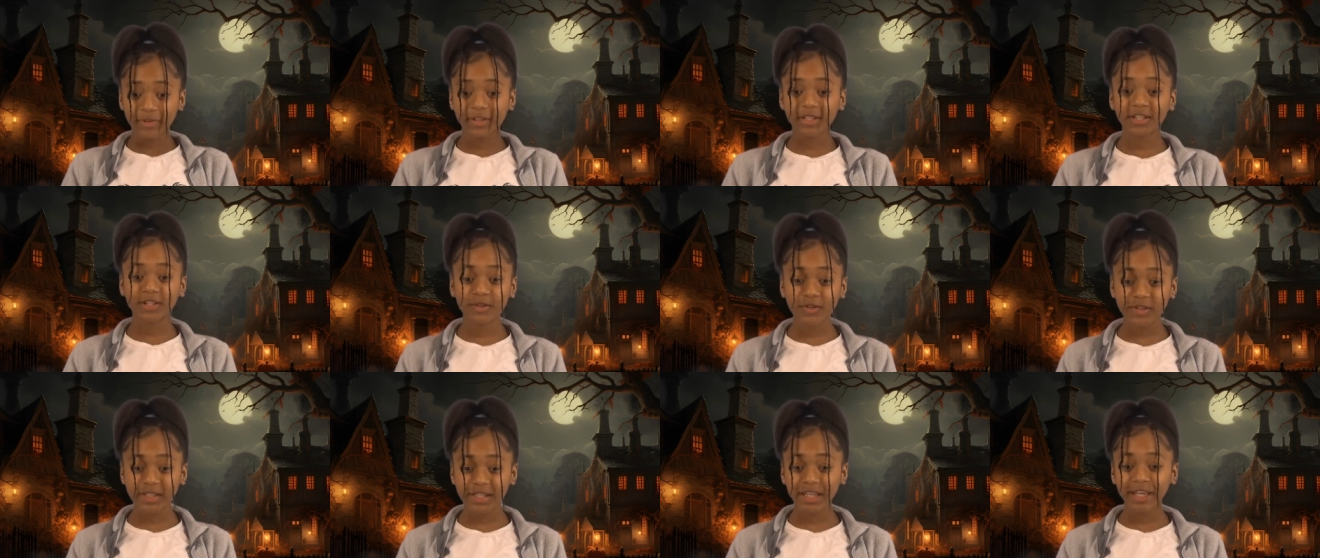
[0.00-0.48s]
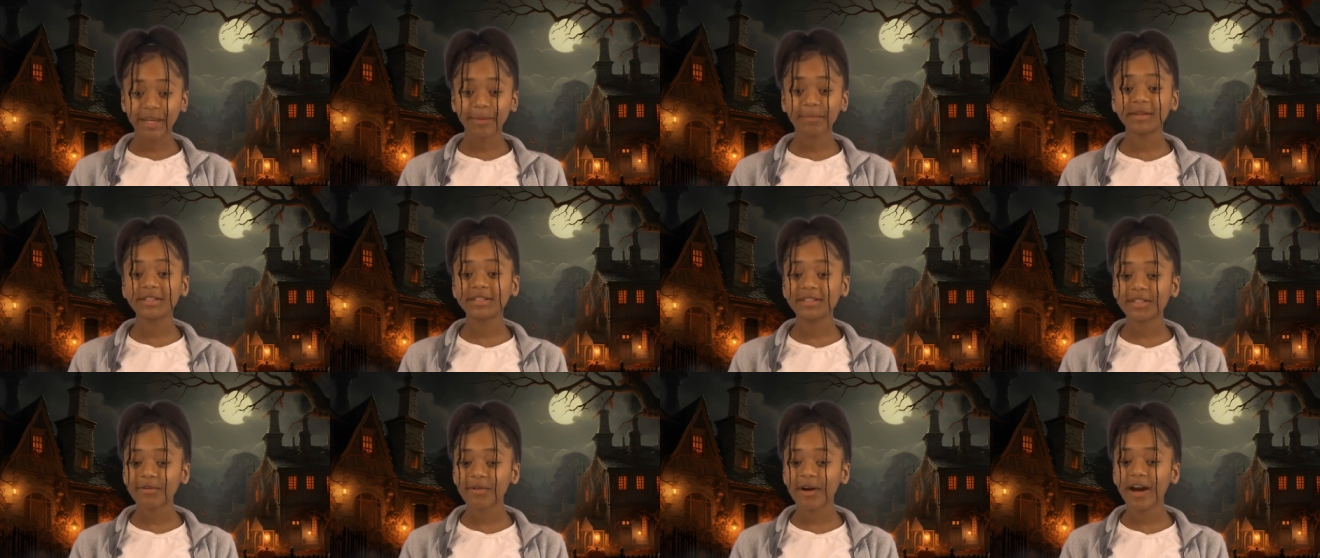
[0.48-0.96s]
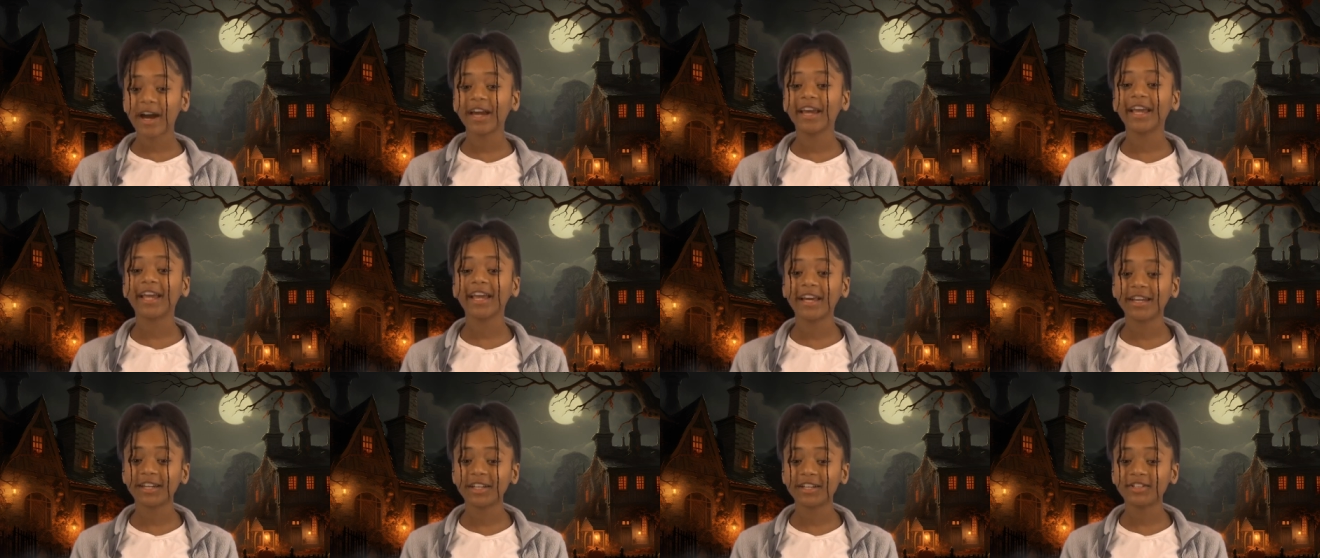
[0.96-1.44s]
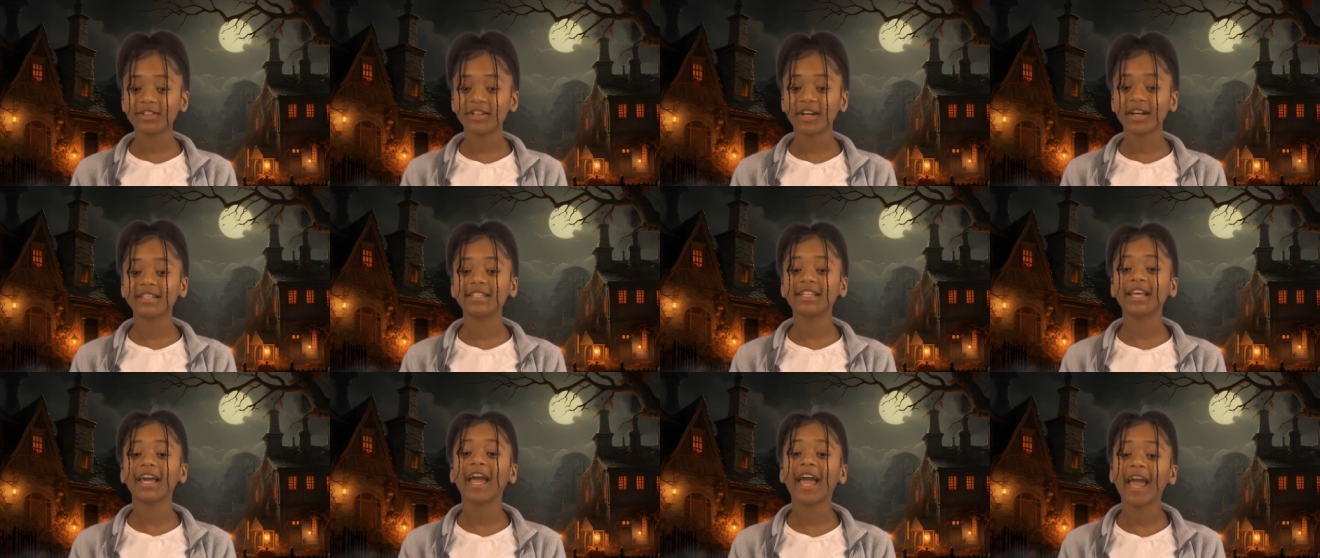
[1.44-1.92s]
to see Mr. Wright in a
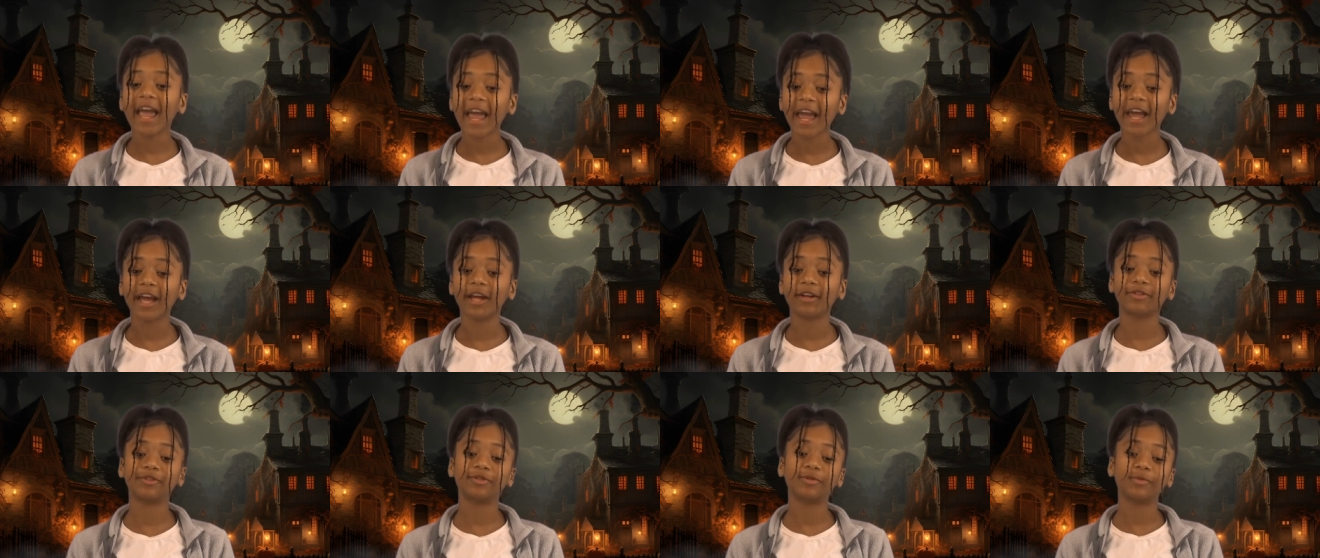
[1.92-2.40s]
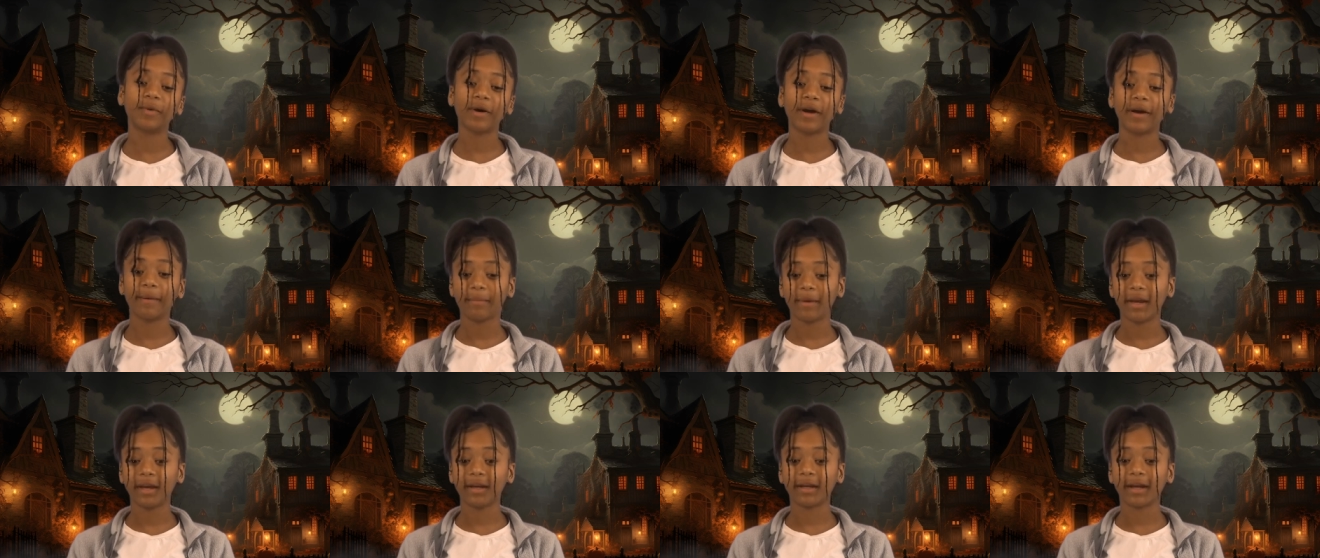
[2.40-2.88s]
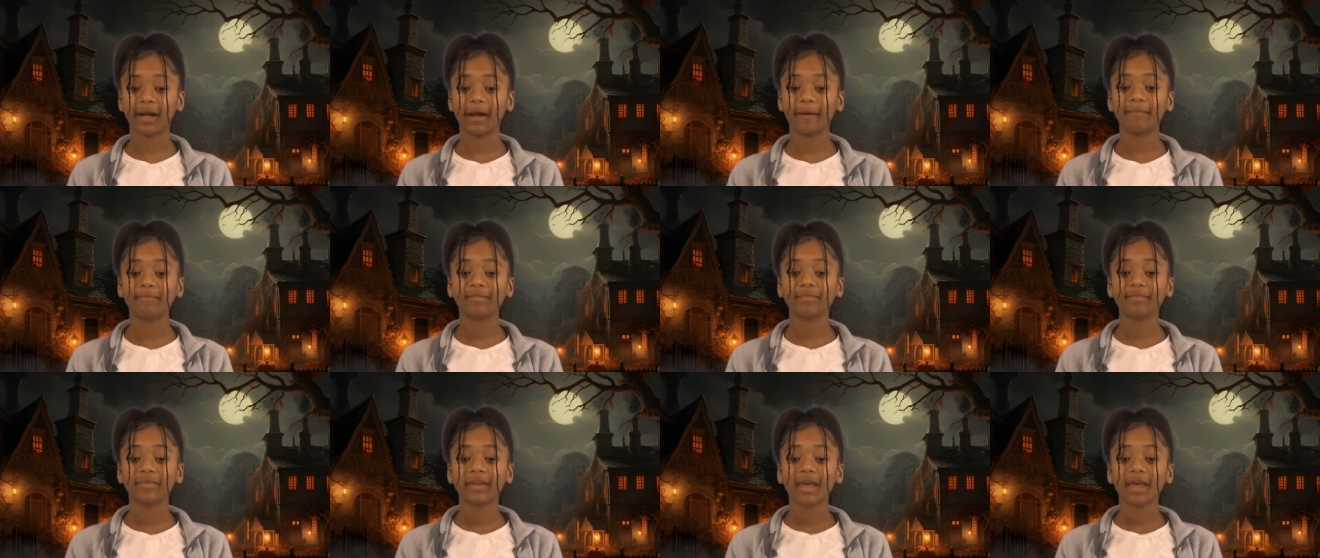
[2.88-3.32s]
dress and to wear makeup.